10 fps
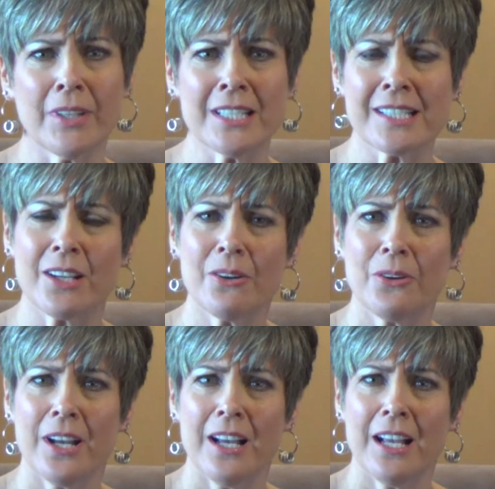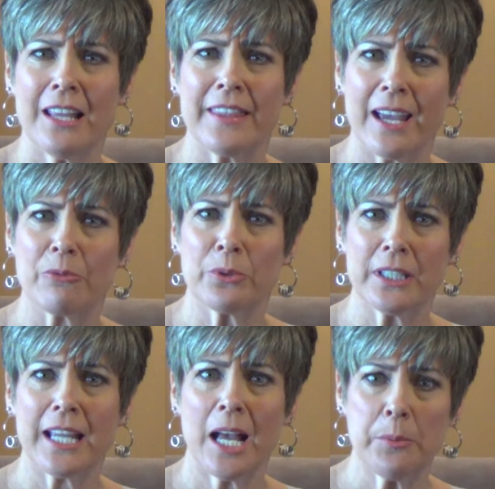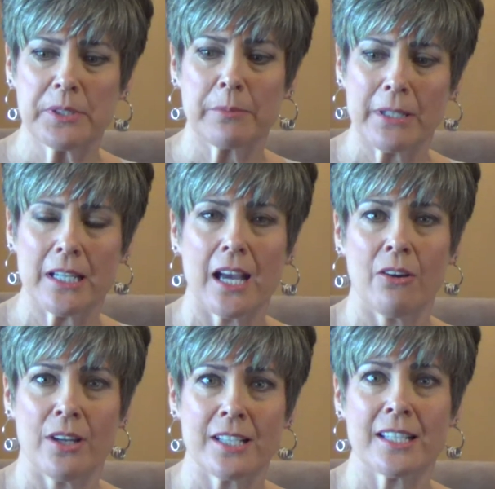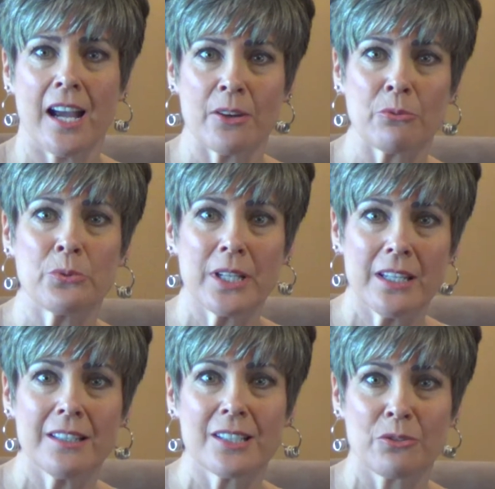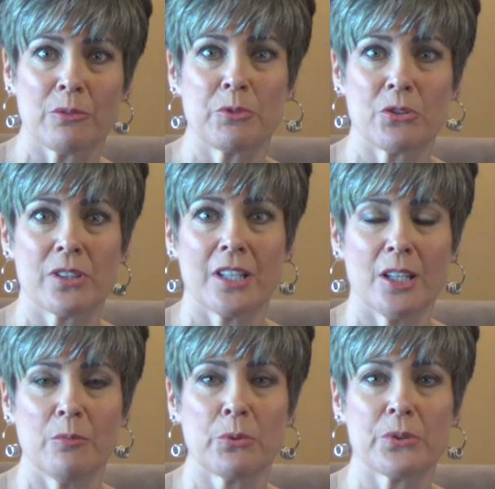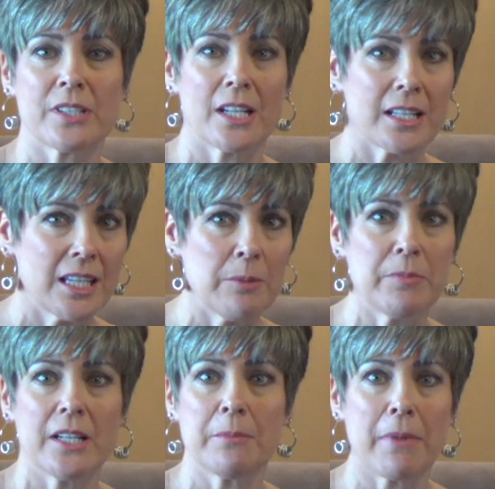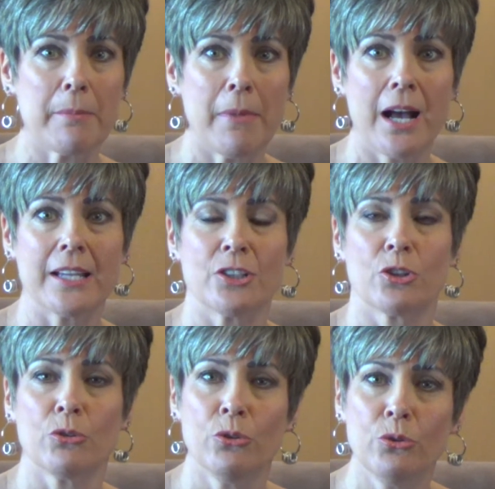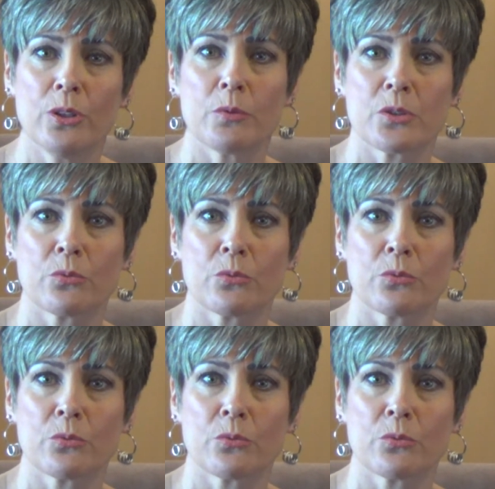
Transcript: And so that really helps me now as I read the scriptures in Hebrews that I keep that in my mind, you know, who it was